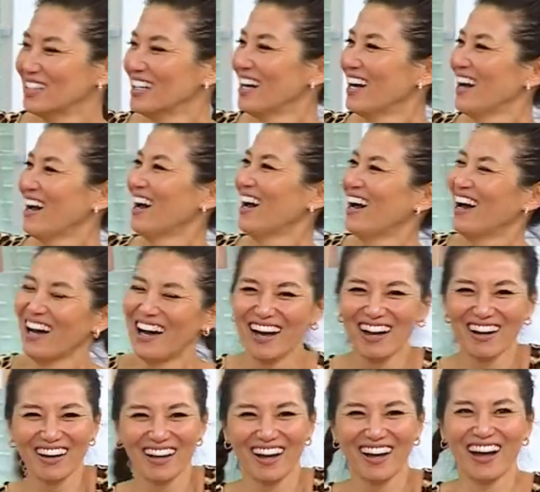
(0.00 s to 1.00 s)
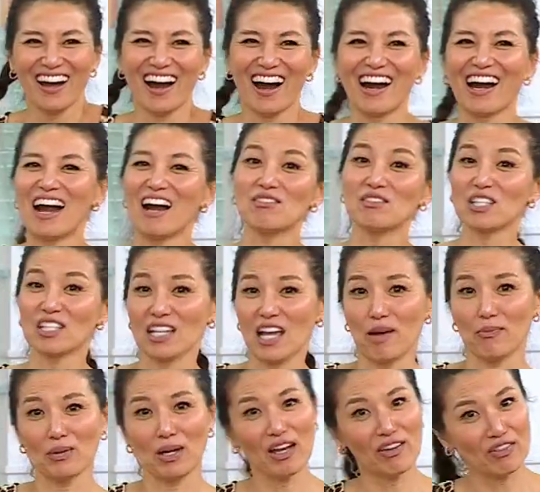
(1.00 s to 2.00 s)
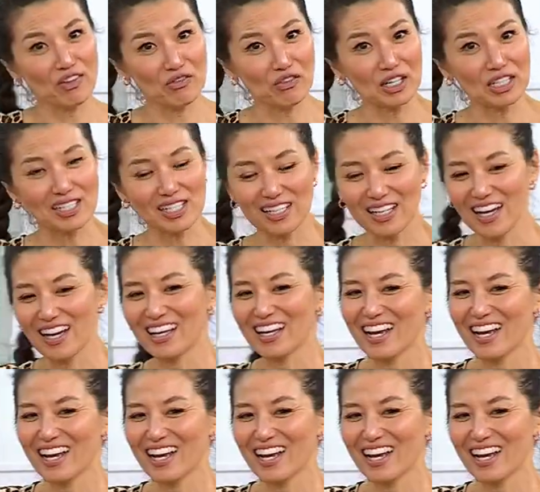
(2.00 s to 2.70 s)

Uh, all right, I'm just happy. I have a friend today,